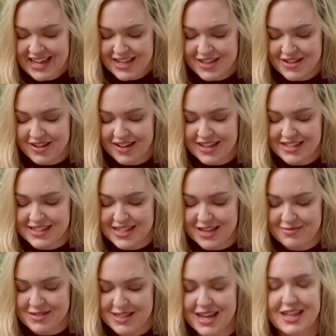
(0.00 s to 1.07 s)
It
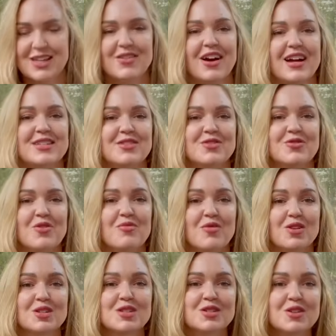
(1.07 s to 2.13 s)
seems like you guys are doing
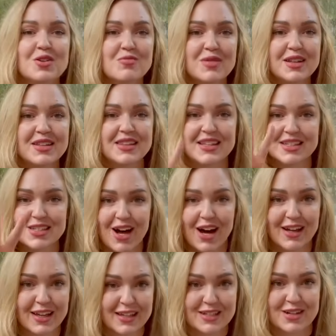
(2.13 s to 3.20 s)
more snooping than
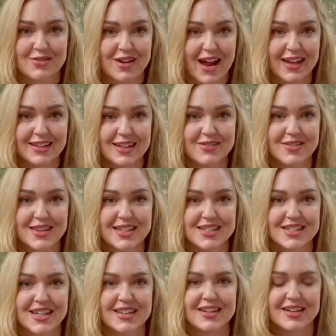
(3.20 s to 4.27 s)
talking directly with
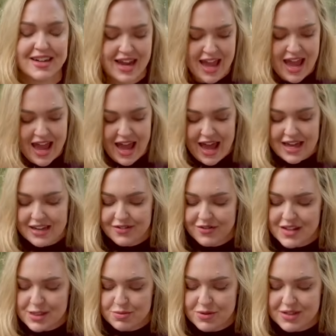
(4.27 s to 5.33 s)
each other. And if
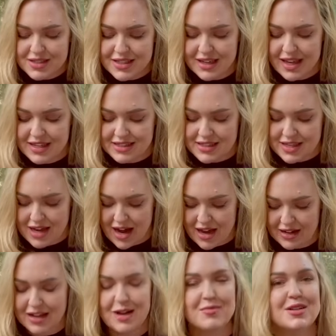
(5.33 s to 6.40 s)
this person has
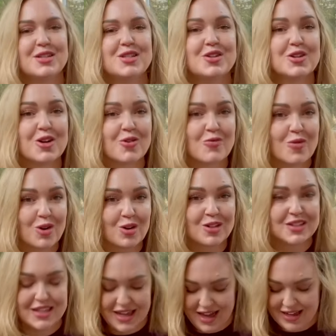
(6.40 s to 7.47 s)
not come into your
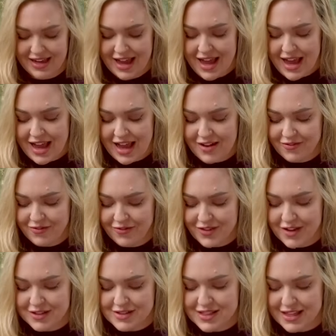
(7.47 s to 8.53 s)
world yet, it
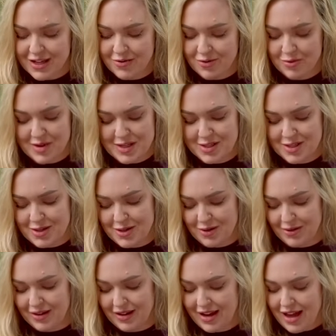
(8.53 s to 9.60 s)
feels like it will be
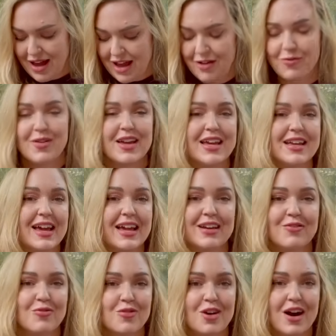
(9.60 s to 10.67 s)
soon. If we get Eight
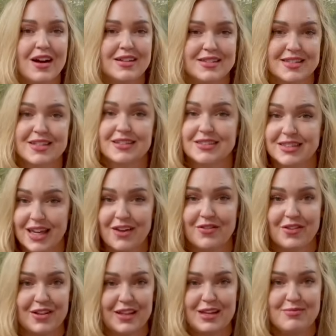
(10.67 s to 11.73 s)
of Wands, it'll
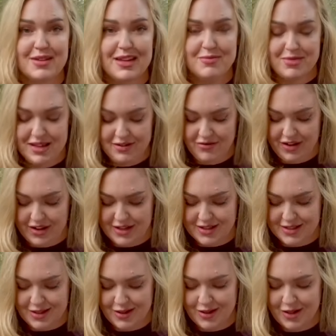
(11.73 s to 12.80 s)
definitely be very
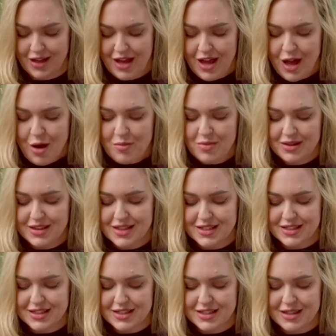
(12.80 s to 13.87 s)
soon. But
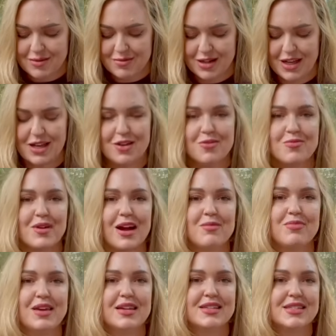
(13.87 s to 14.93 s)
this is somebody you might
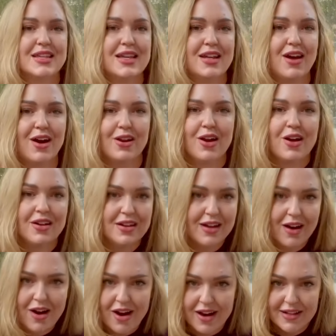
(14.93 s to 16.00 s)
be seeing
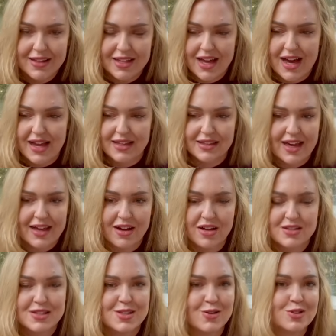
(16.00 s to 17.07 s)
online, like
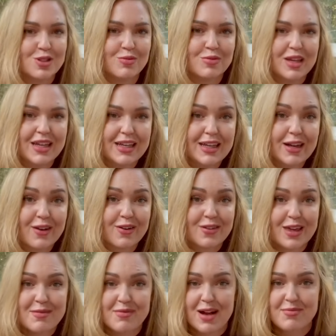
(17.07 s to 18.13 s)
on social media, or
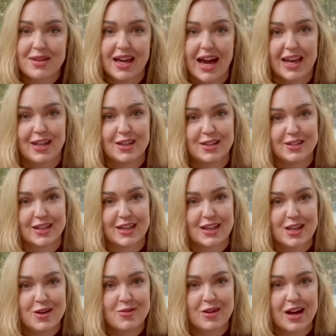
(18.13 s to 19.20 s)
they might be kind of looking
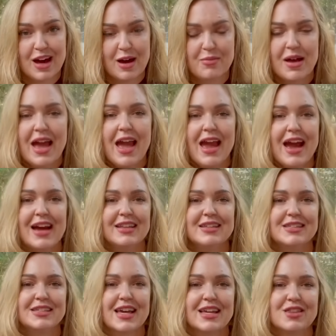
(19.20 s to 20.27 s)
you up. And
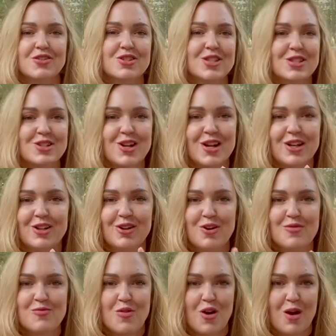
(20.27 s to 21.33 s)
it's like they're just trying to
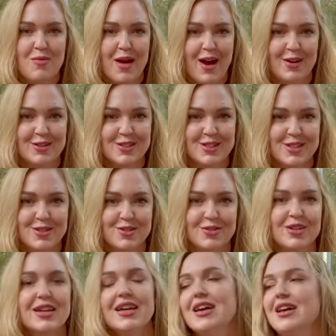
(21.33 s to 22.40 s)
learn more about you,
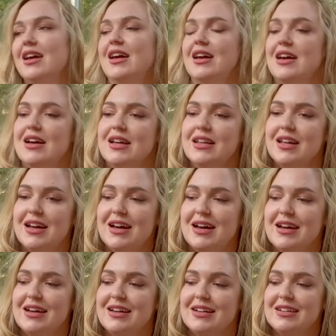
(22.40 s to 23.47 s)

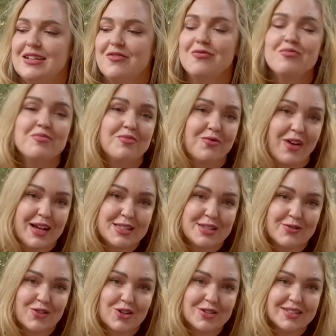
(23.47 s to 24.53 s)
and vice
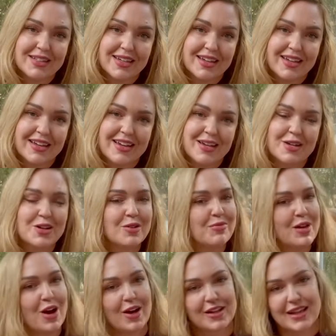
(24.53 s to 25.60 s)
versa. It could
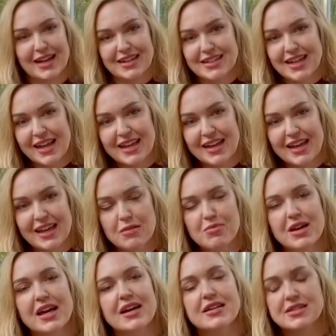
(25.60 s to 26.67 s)
be online dating,
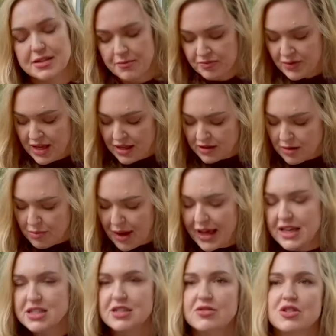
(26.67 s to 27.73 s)
because the
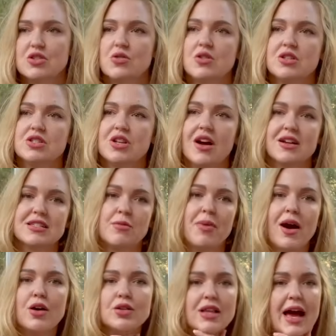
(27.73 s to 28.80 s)
Page of Swords talks
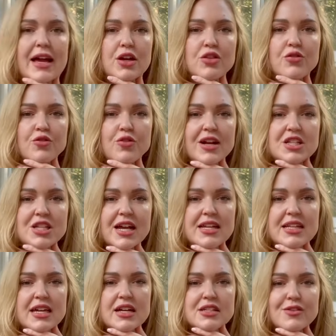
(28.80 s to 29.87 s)
about like fresh
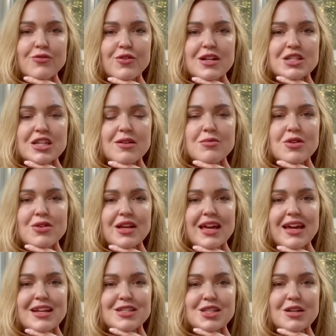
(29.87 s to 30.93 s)
ideas, fresh
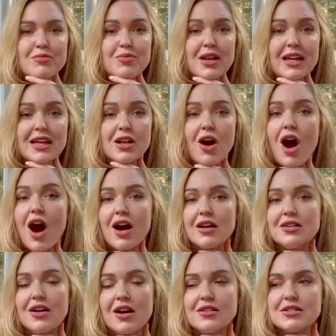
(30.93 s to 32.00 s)
communication, but it can
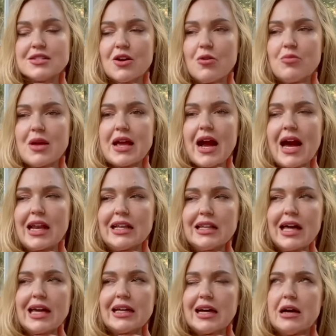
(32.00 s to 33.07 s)
all also be kind of
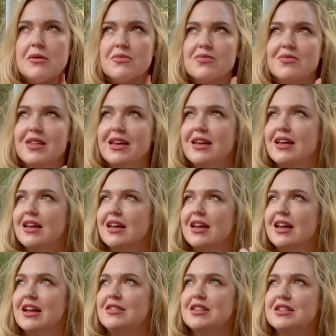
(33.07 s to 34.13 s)
like
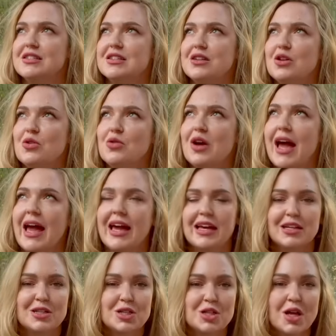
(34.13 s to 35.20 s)
in this new
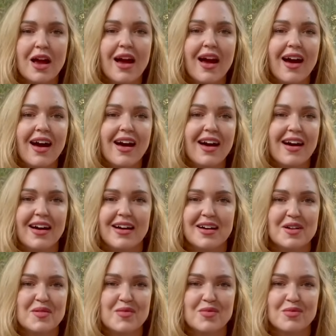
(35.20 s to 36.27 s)
age,
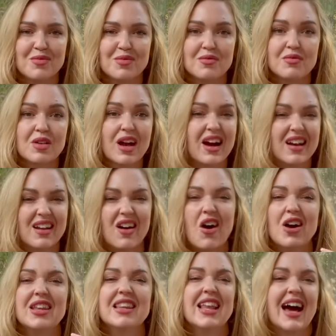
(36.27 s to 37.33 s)
kind of
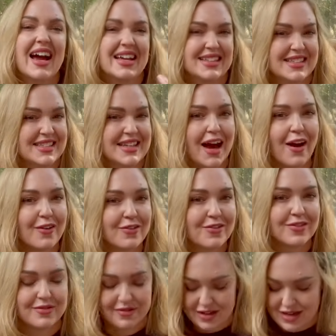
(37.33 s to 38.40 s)
online stuff.